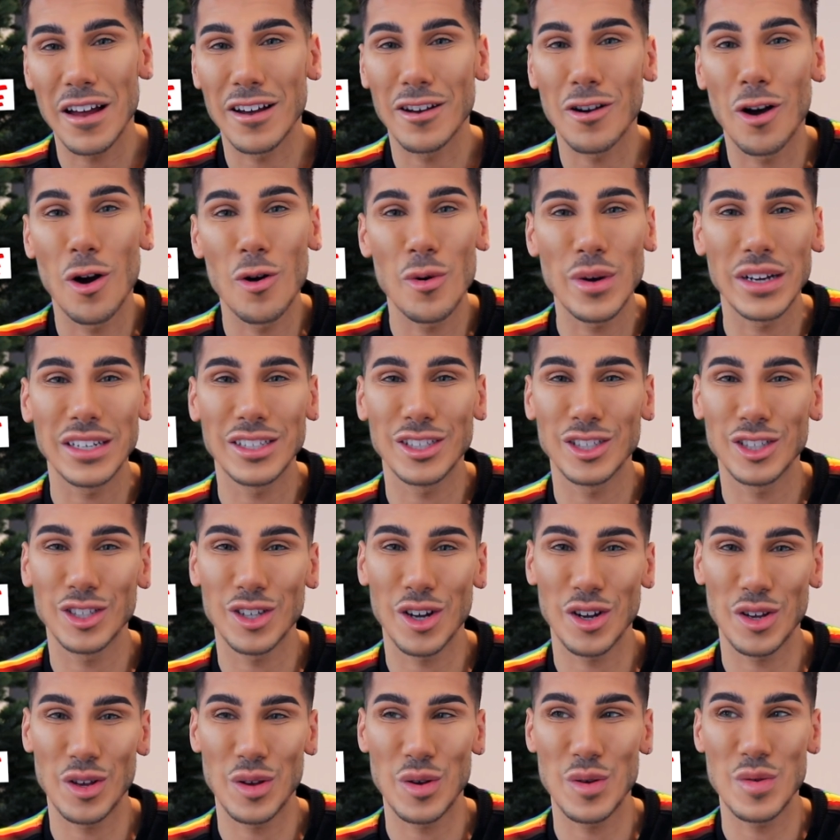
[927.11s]
I can't wait to
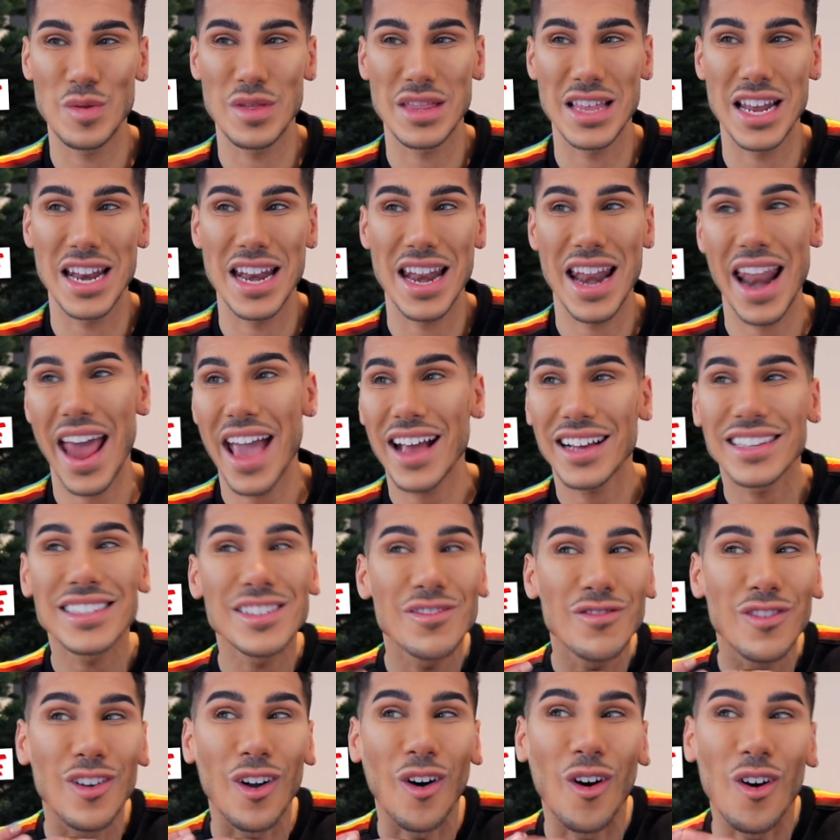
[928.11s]
show you the
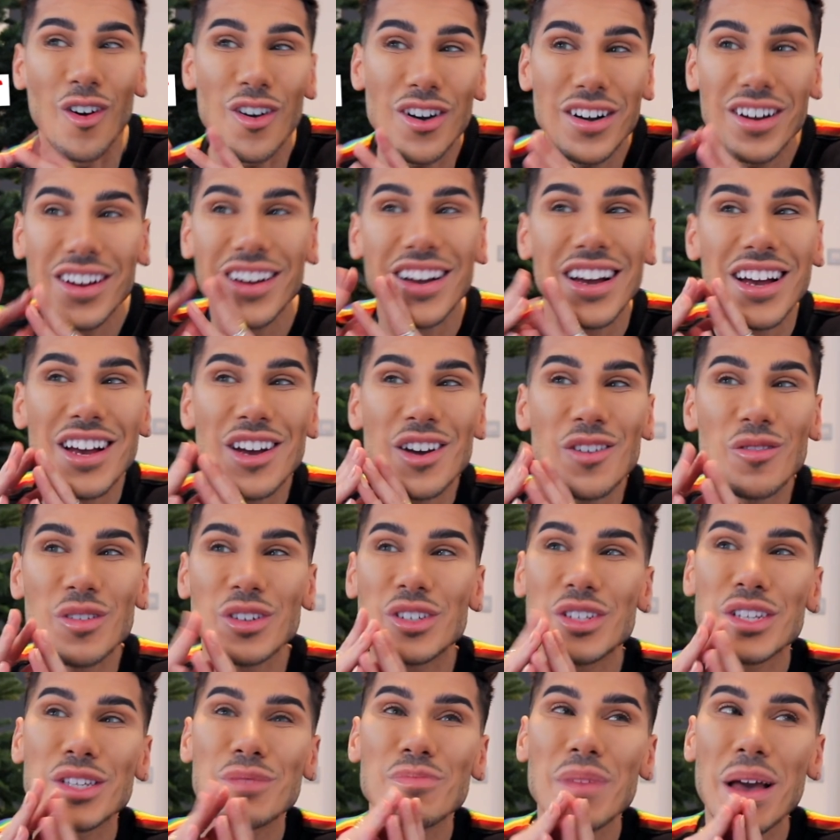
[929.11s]
next vlog,
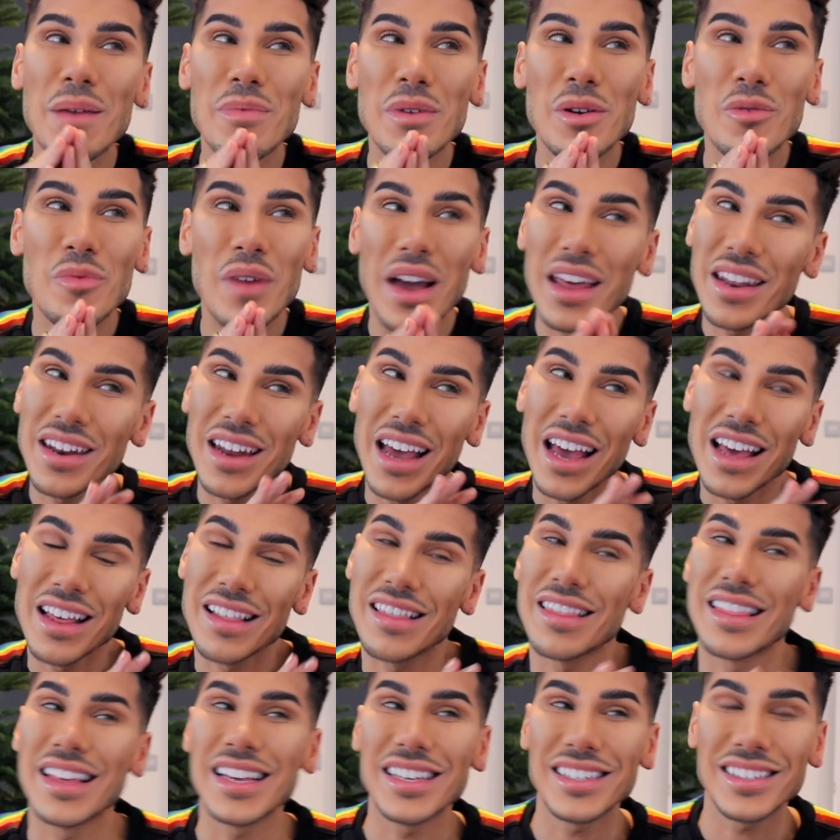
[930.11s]
which is maybe when
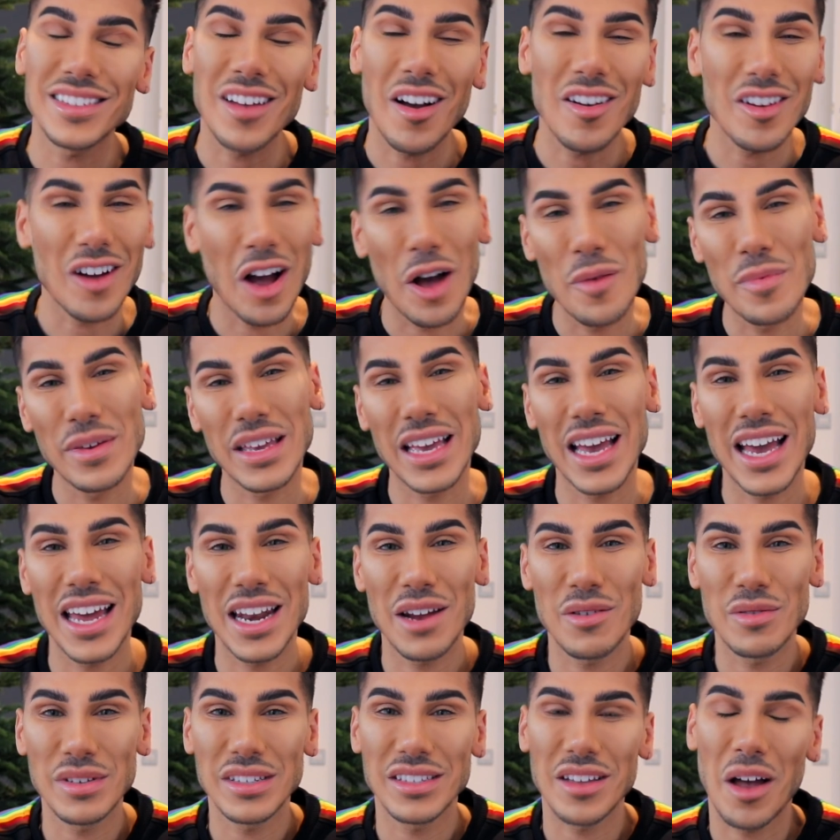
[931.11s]
things start coming
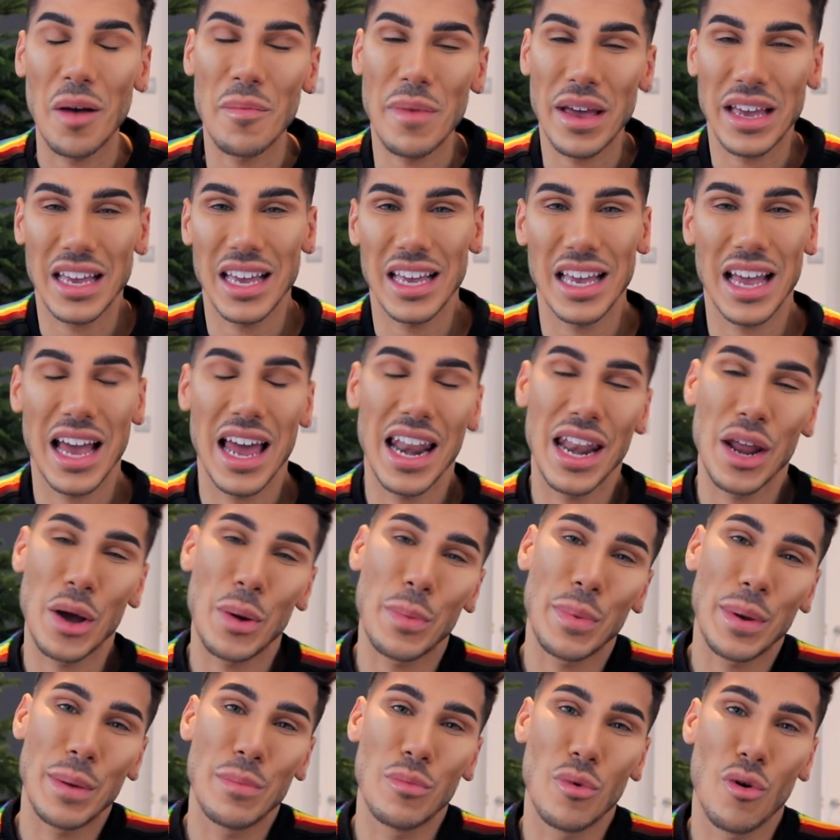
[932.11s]
in and we start making it a
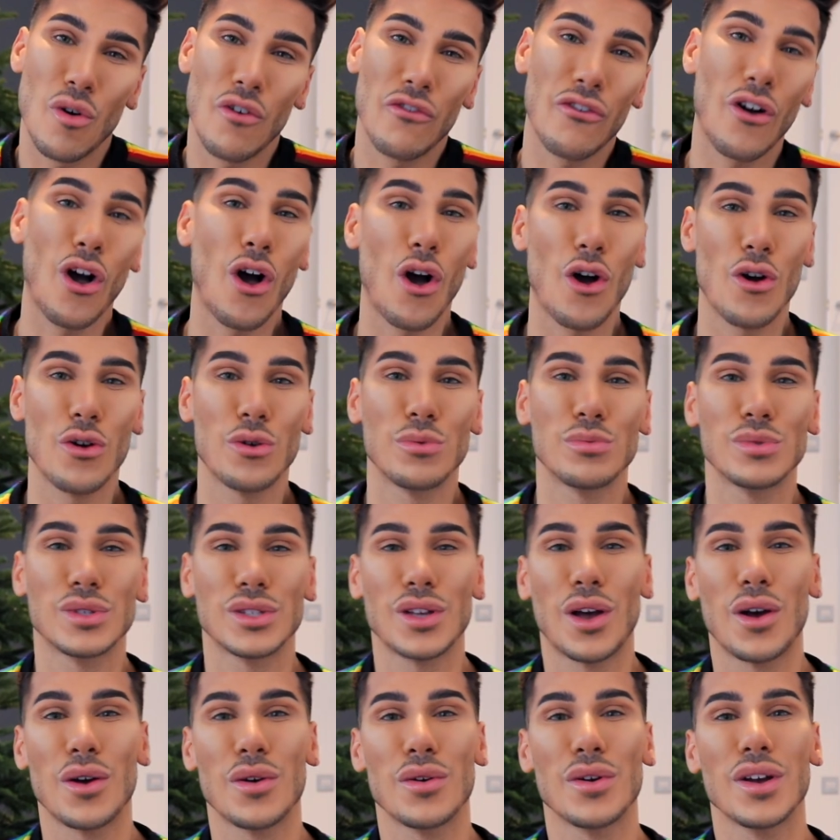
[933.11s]
little bit more of a home.
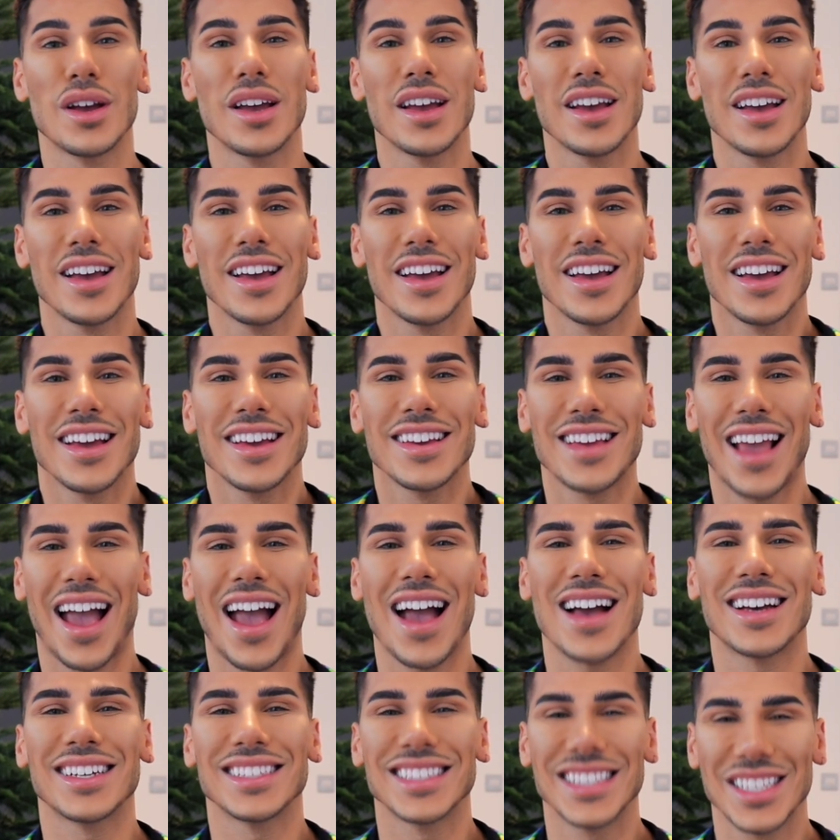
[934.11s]
So
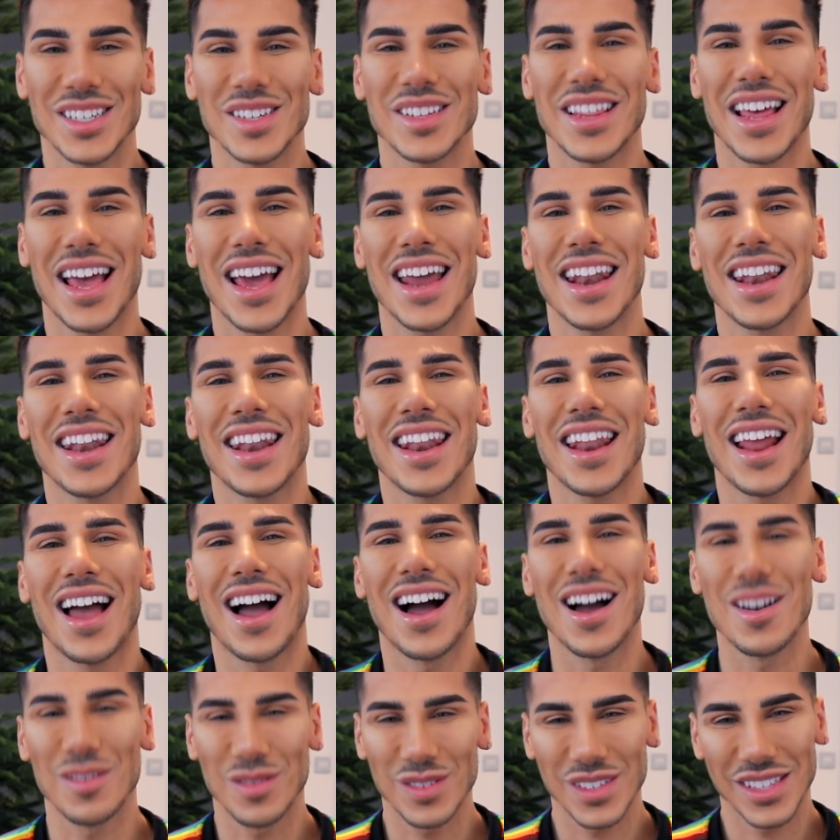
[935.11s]
yeah, until then,
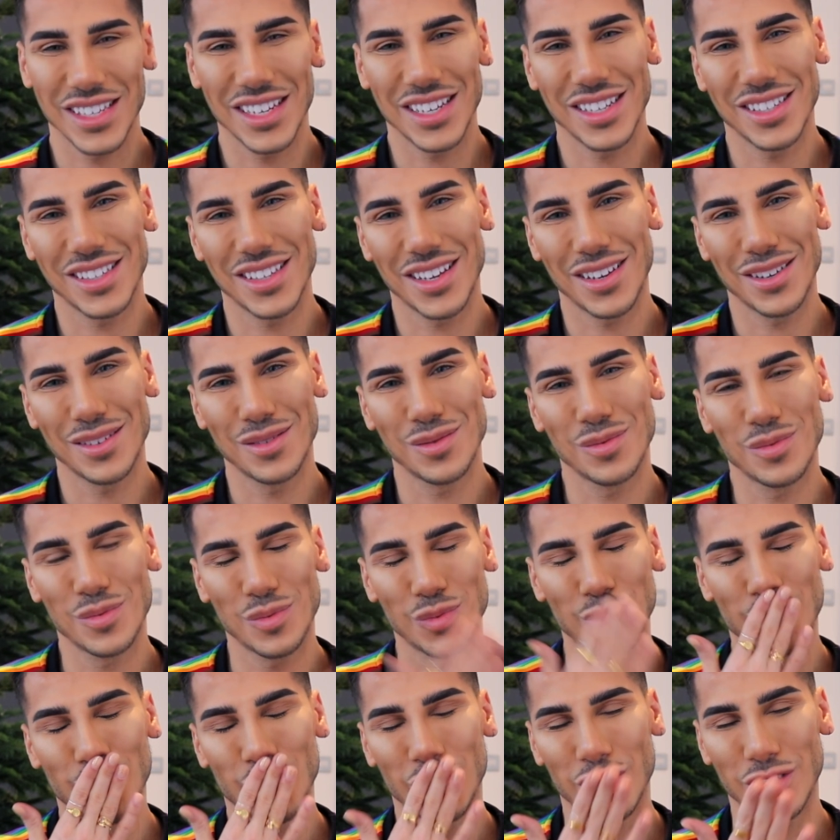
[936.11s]
I will see you soon.
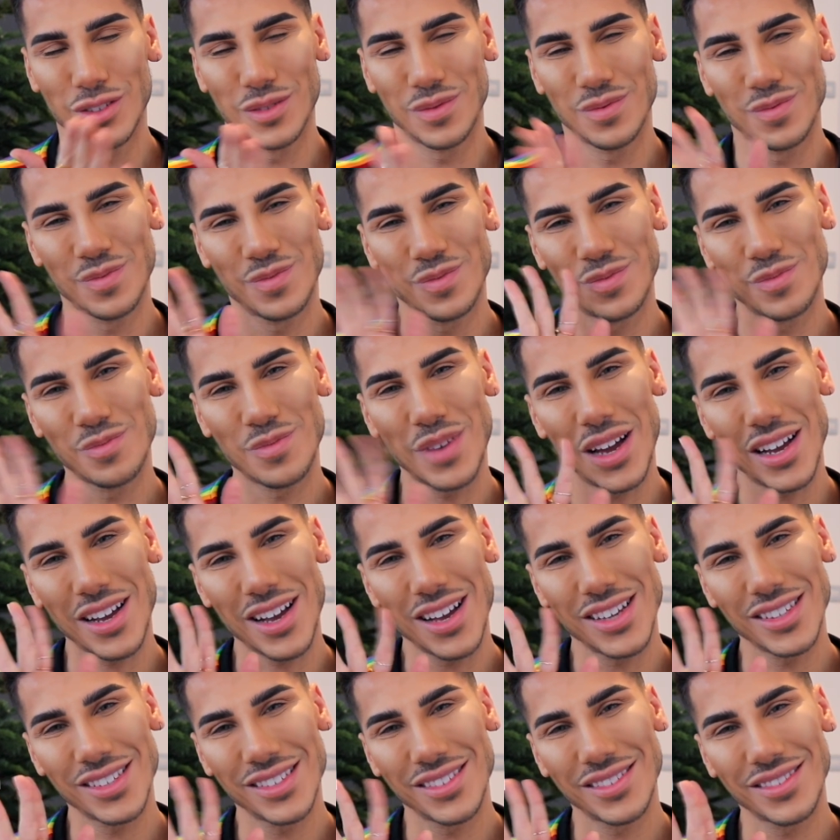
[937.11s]
Bye
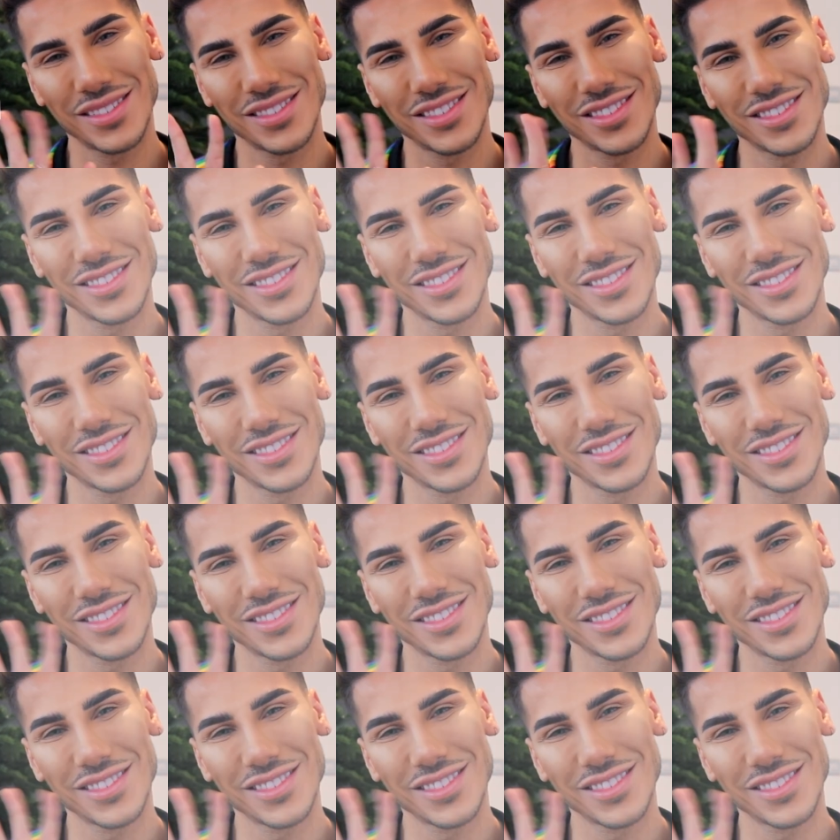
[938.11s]
guys.